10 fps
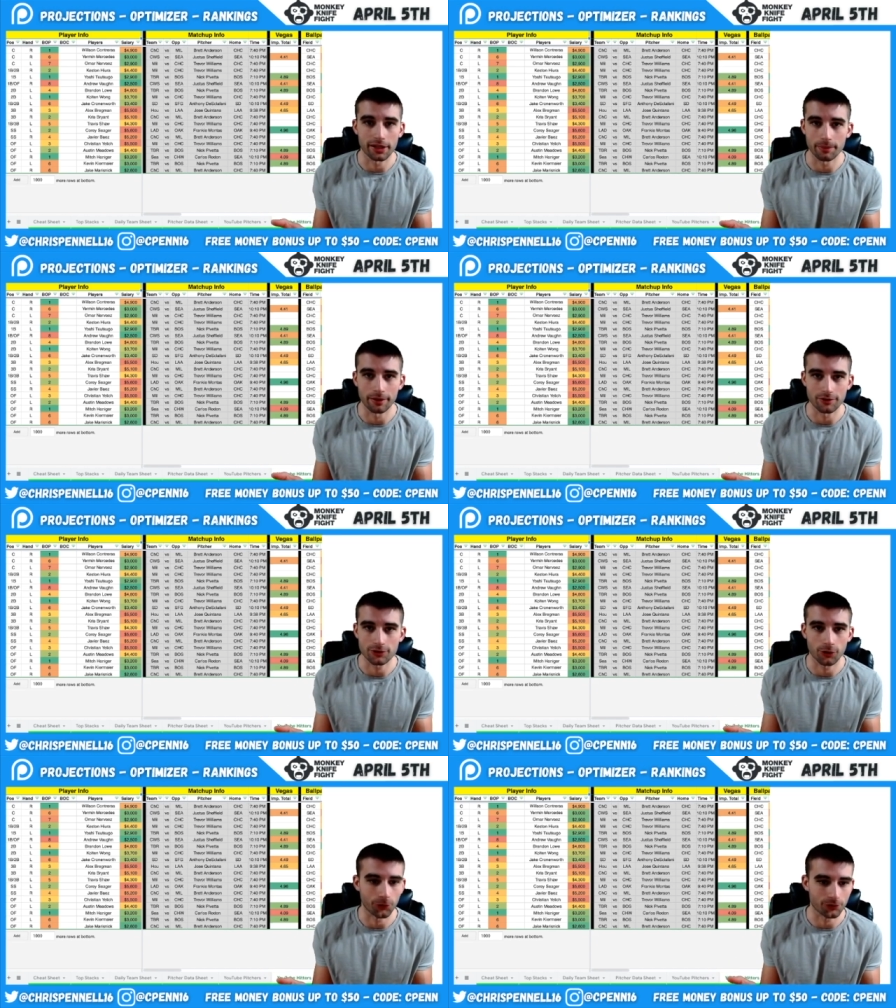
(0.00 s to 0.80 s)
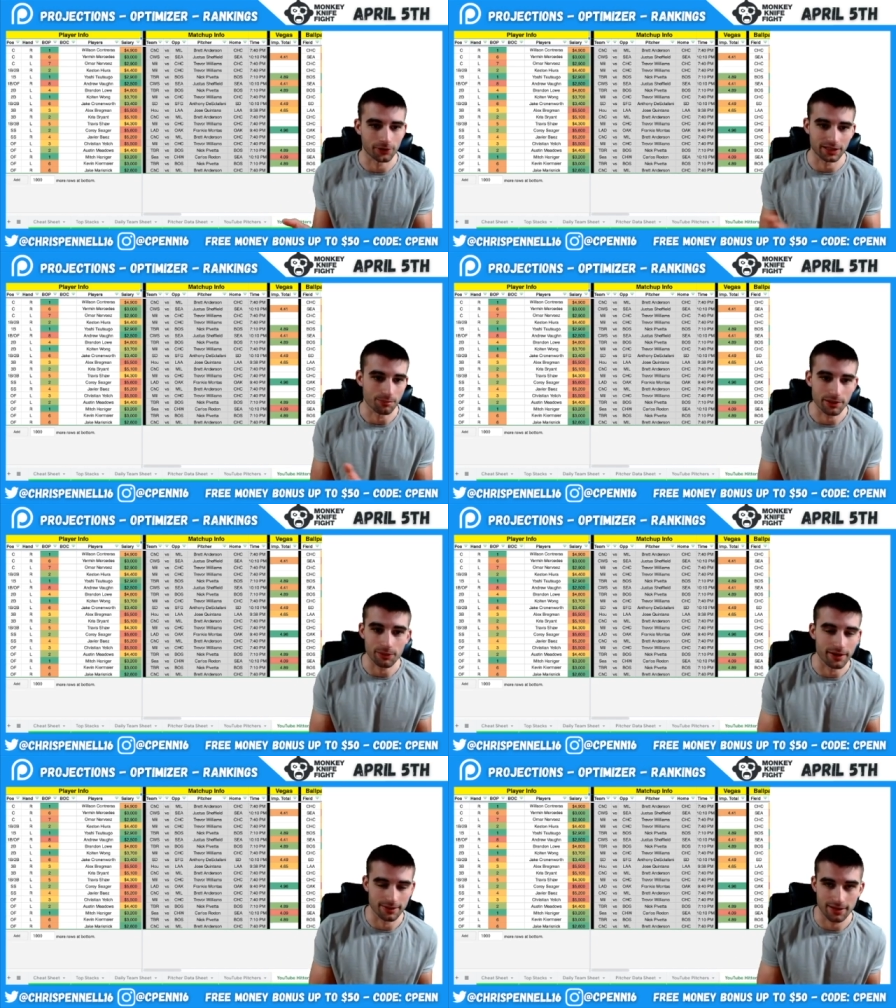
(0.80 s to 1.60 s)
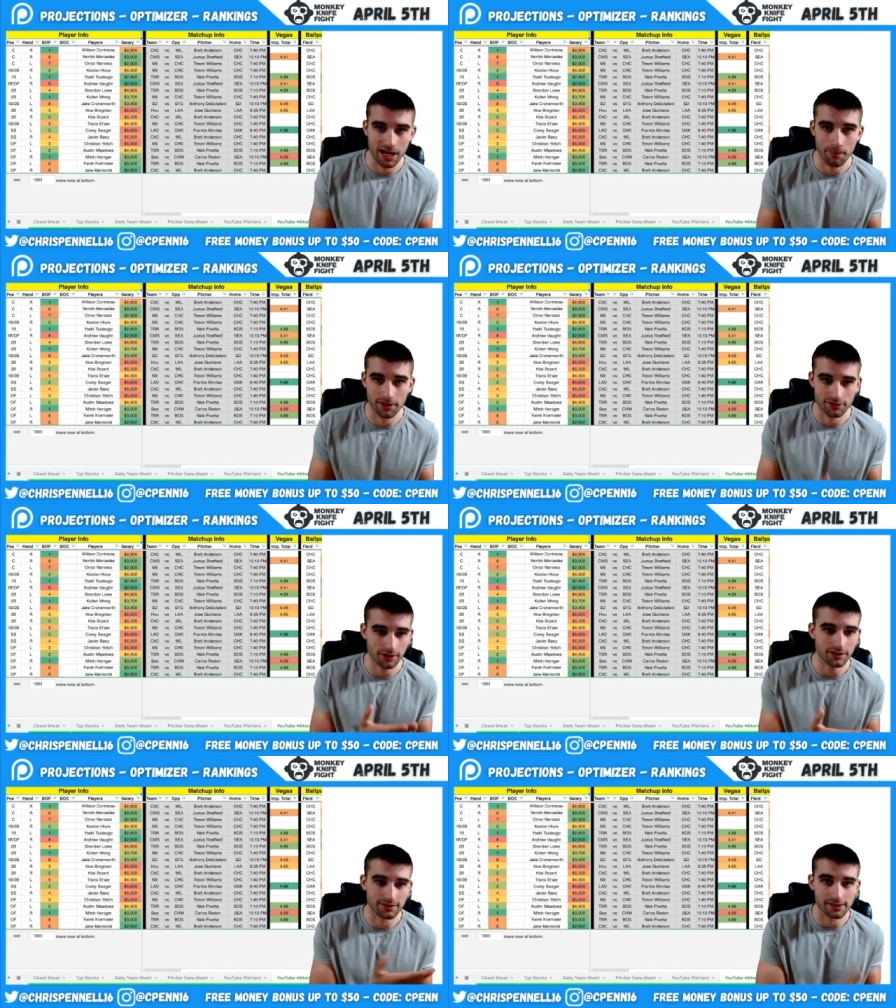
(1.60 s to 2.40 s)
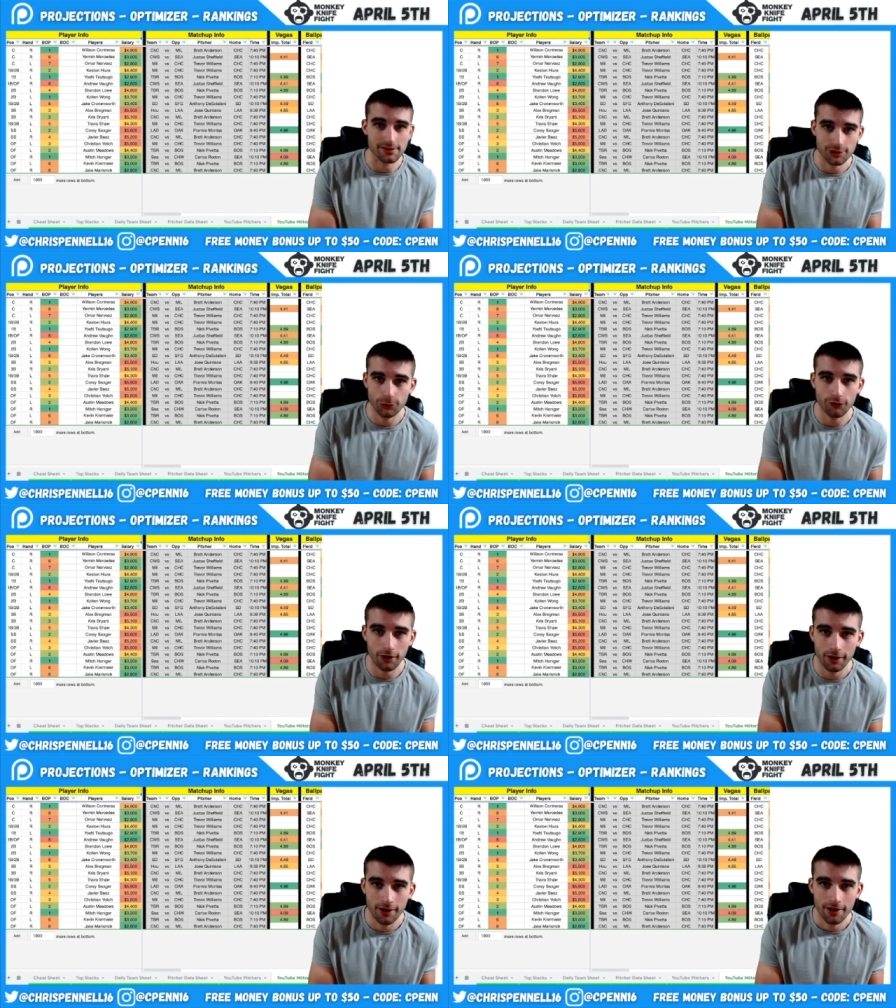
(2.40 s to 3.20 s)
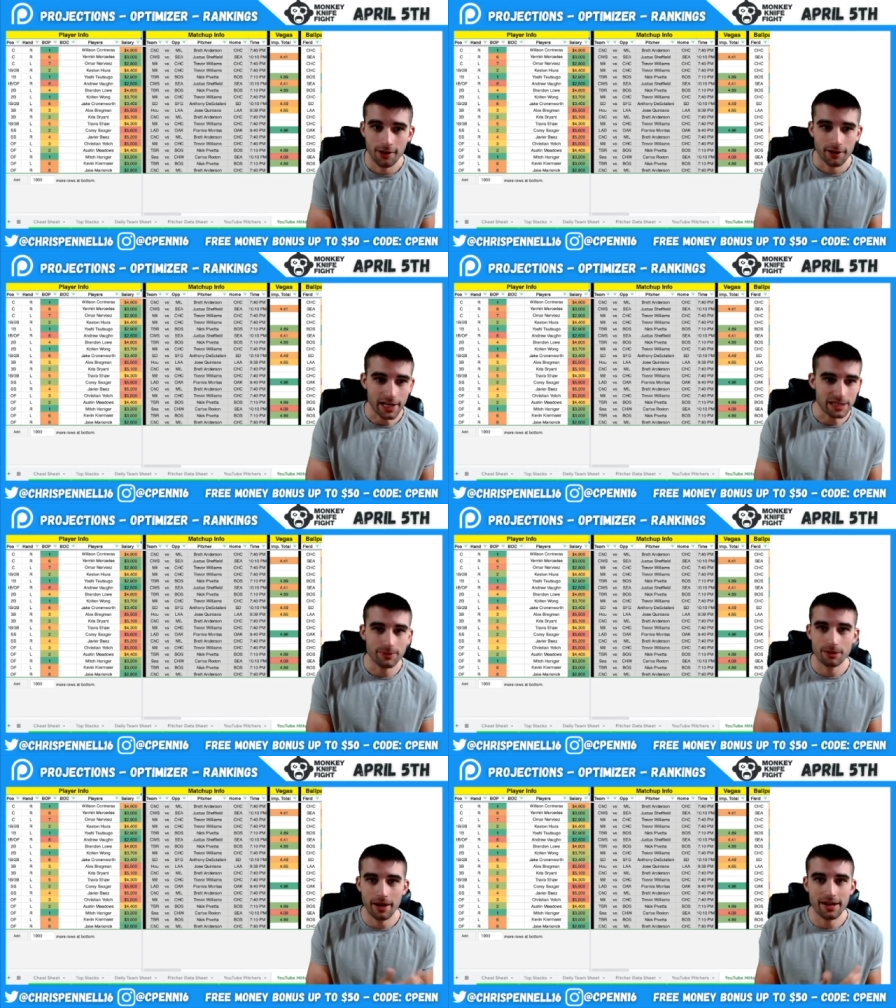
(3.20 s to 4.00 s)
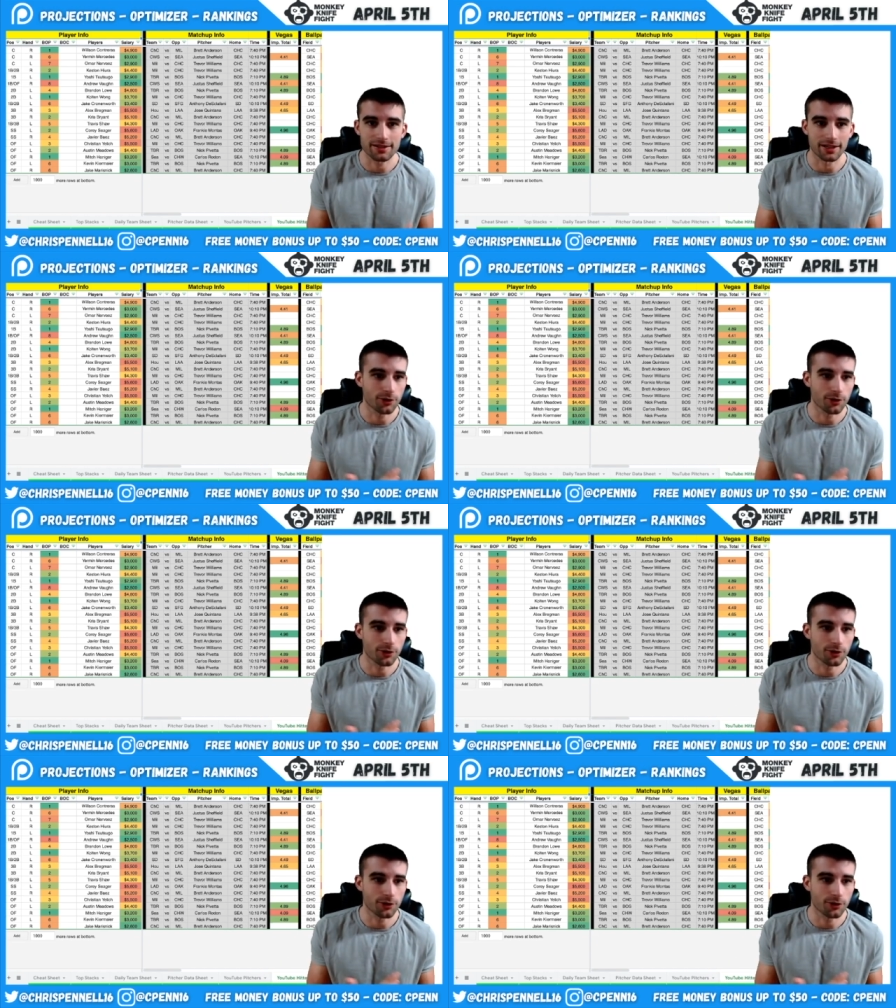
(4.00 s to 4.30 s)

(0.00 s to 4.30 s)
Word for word: plate appearance total, so it's a complete waste of time. But to start the season so far, he's been amazing.